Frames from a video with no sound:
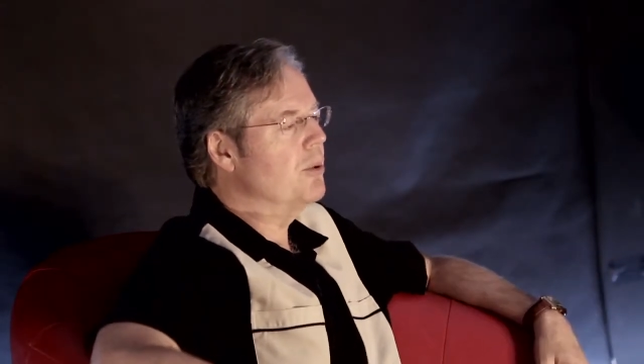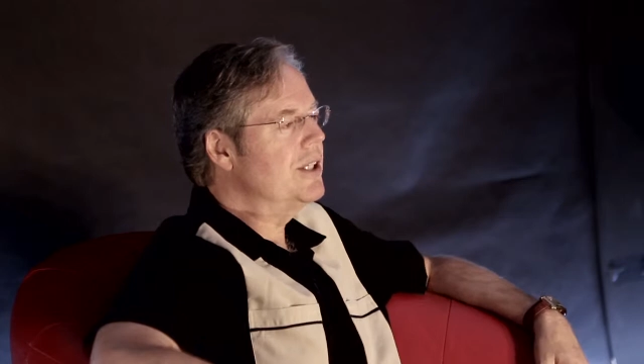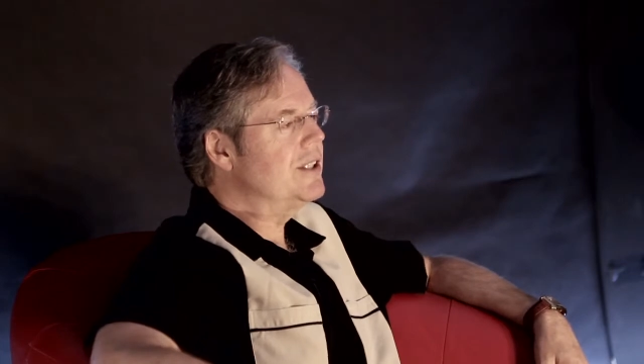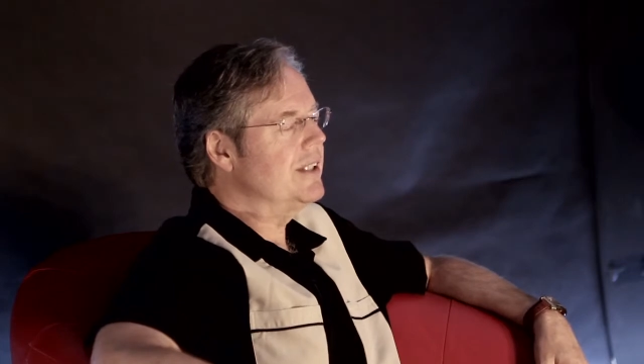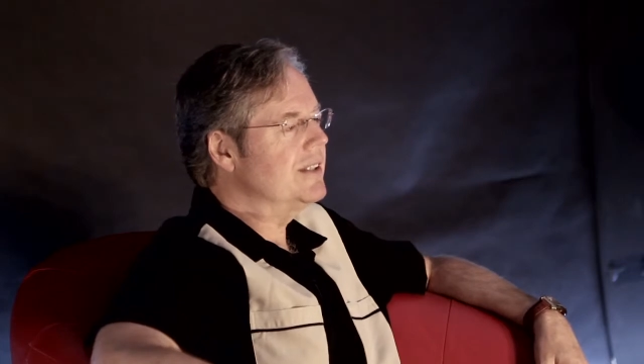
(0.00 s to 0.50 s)

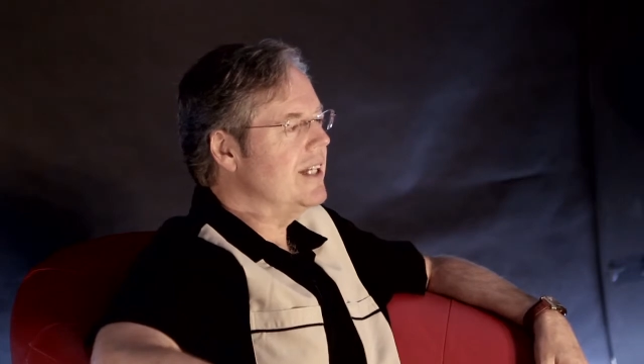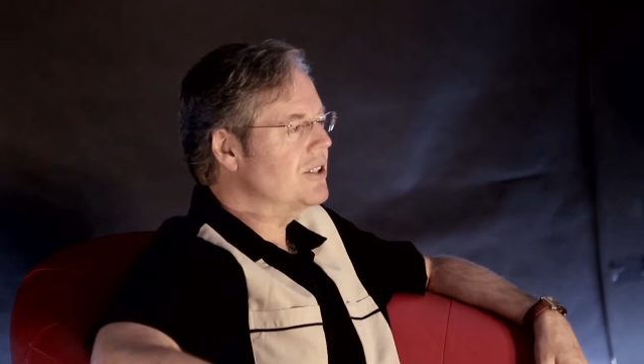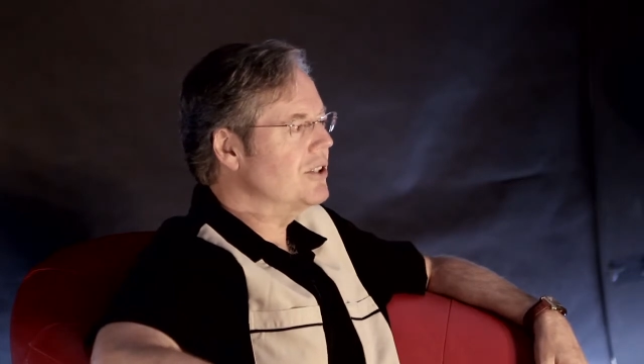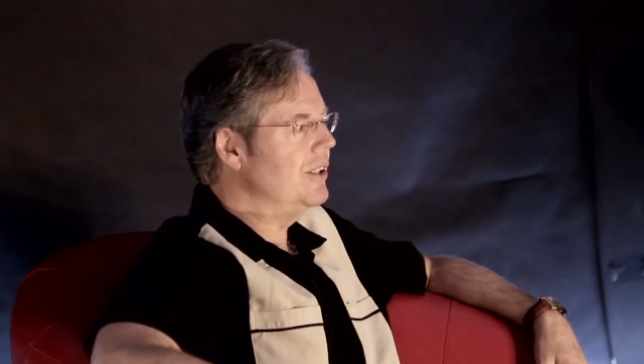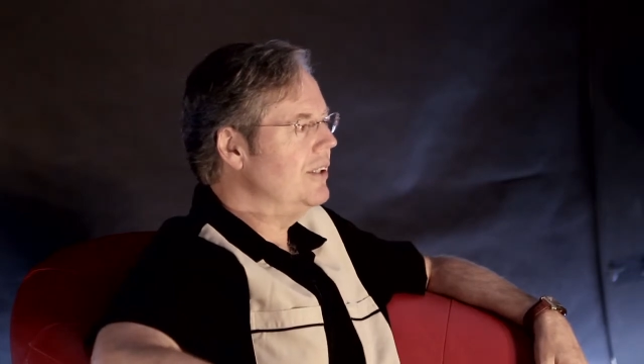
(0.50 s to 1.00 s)
preaching
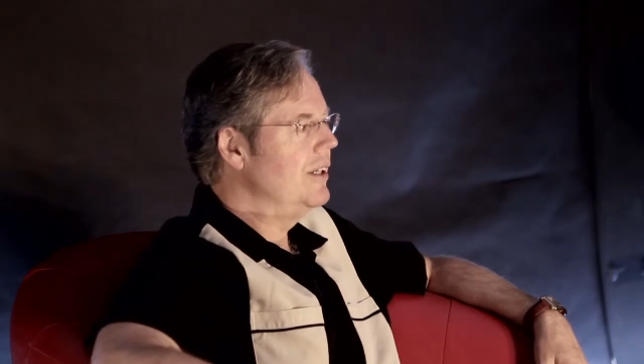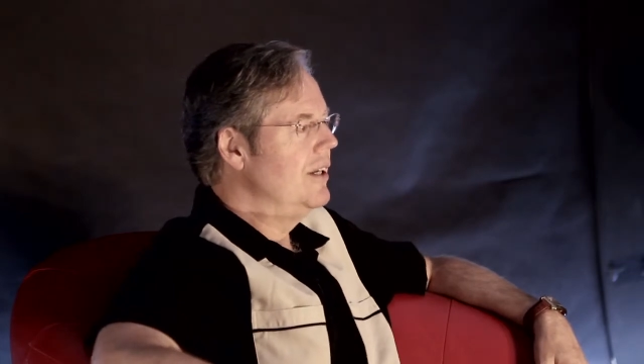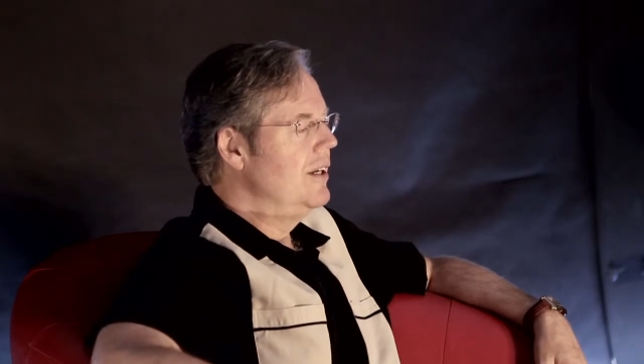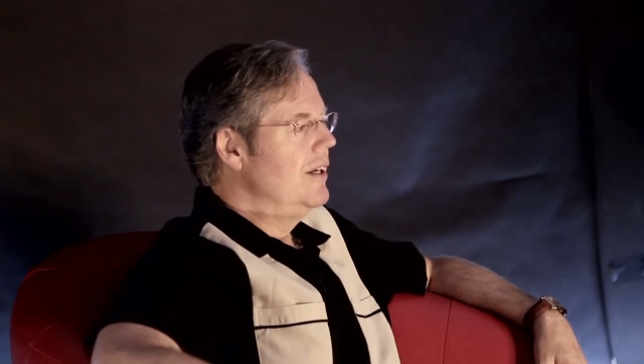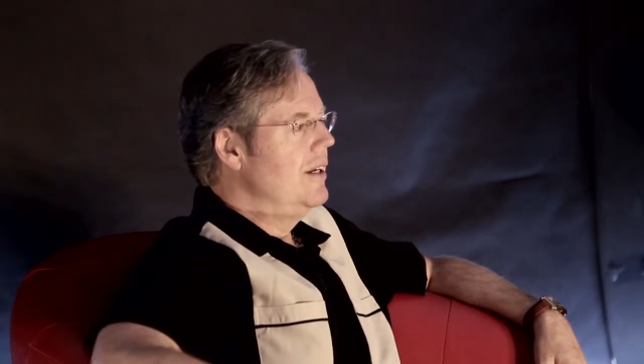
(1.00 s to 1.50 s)

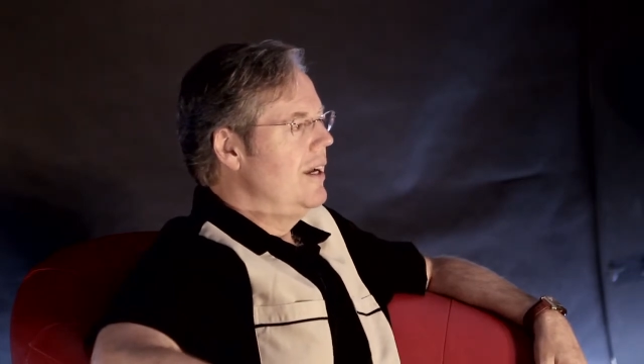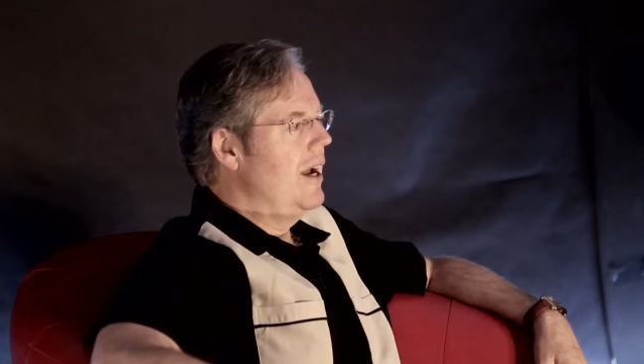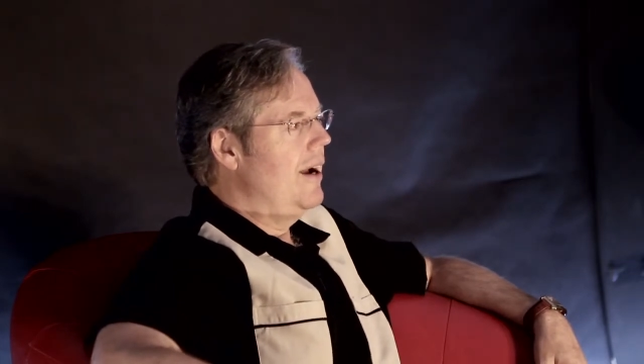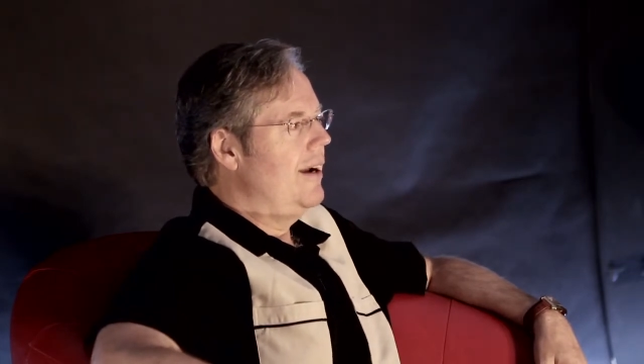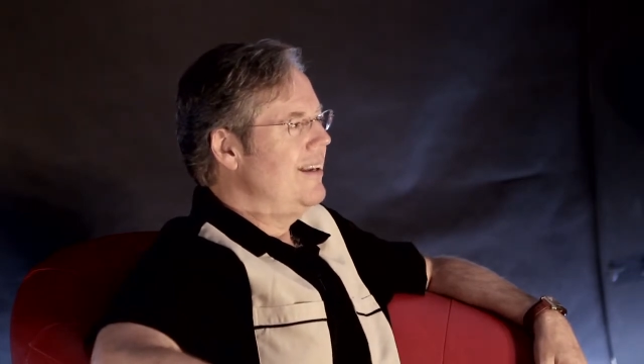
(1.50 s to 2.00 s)

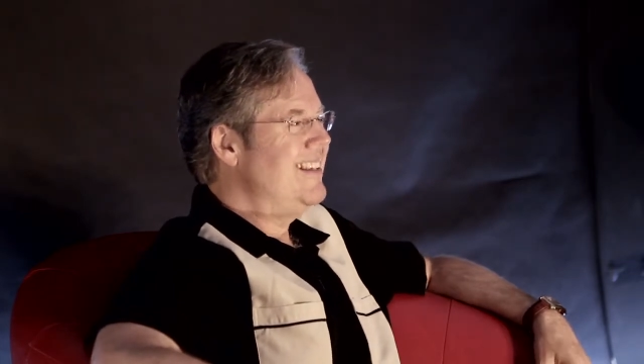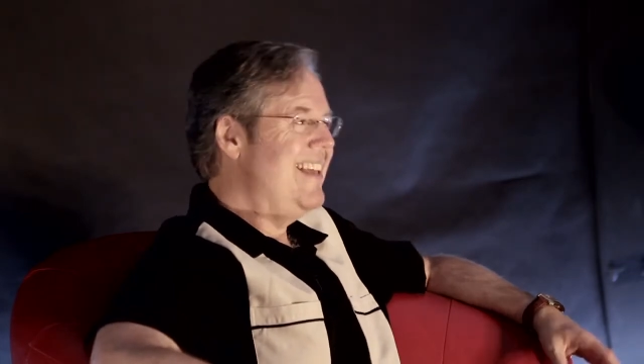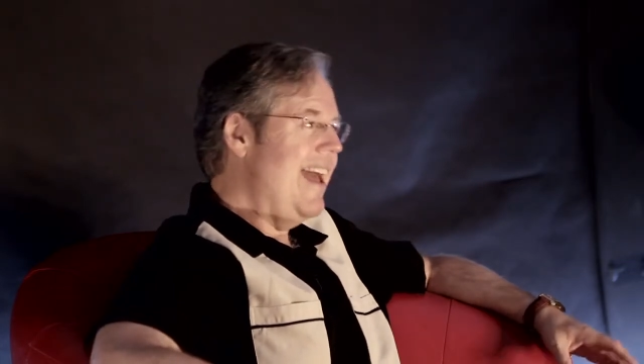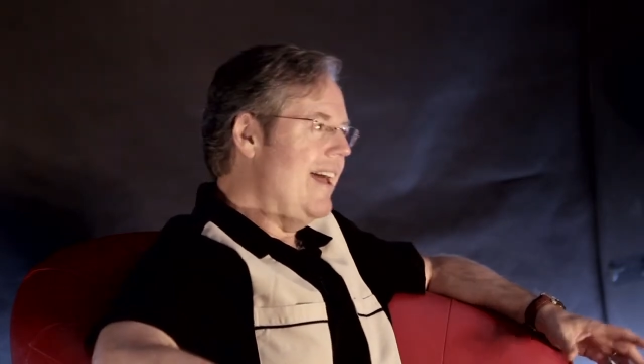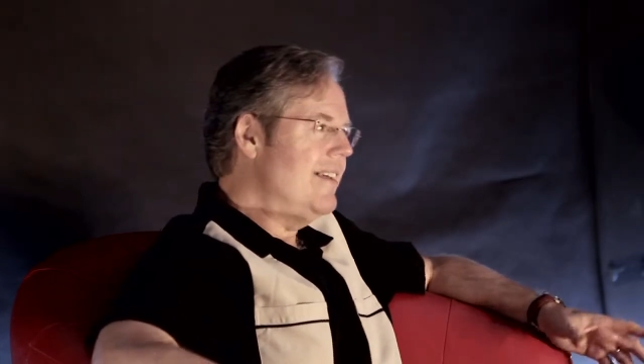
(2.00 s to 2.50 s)
session.
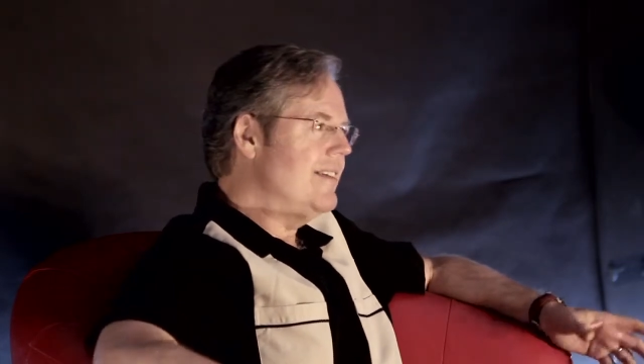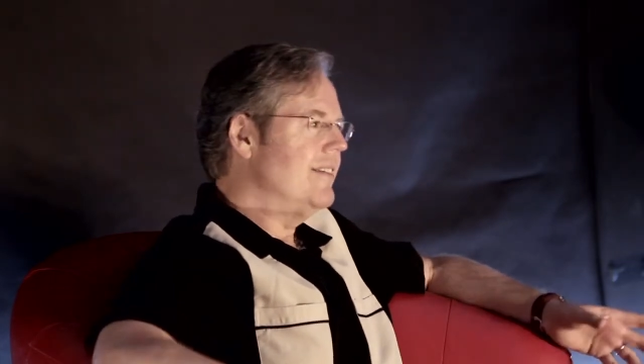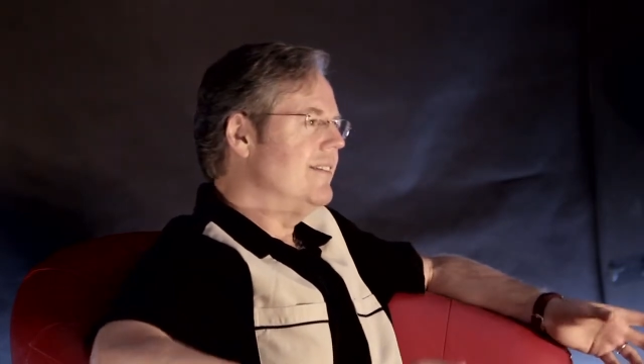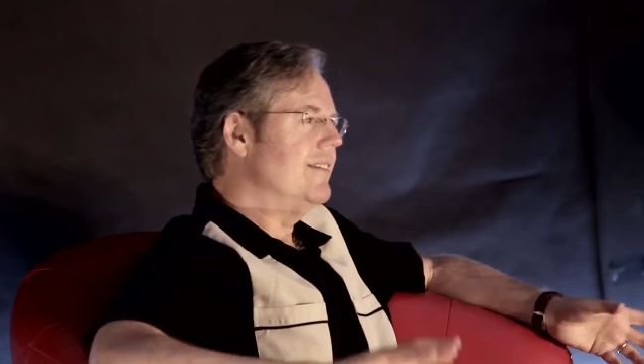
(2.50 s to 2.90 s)
Yet,